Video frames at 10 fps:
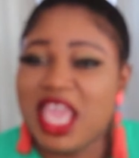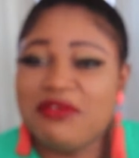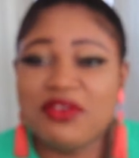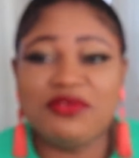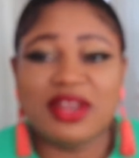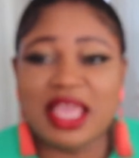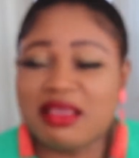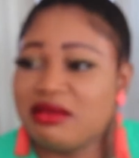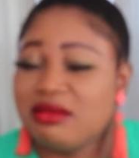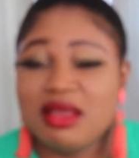If you feel
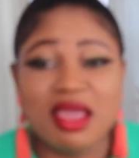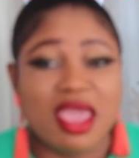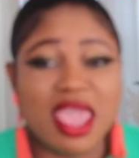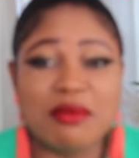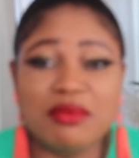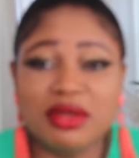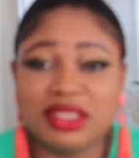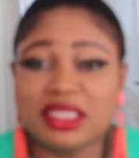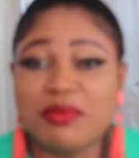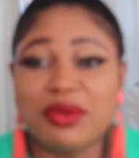like a
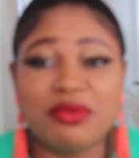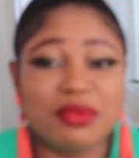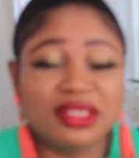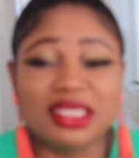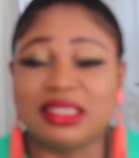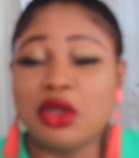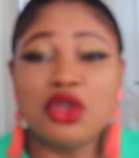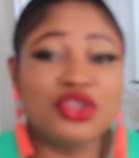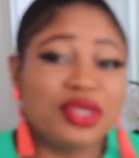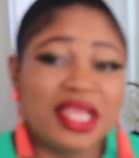month, couple of months is
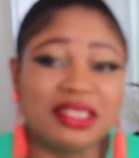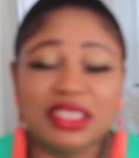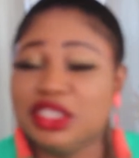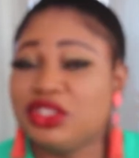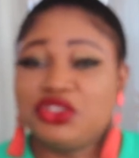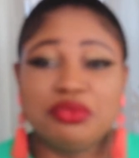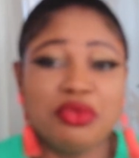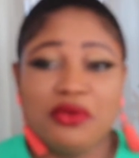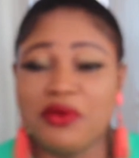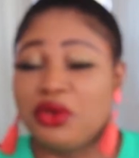all you need to
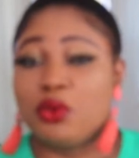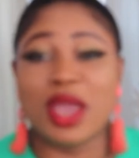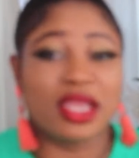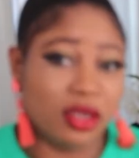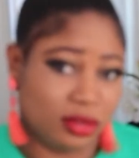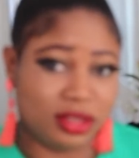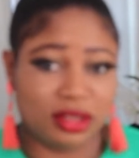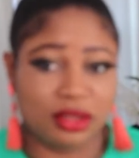move on, why not?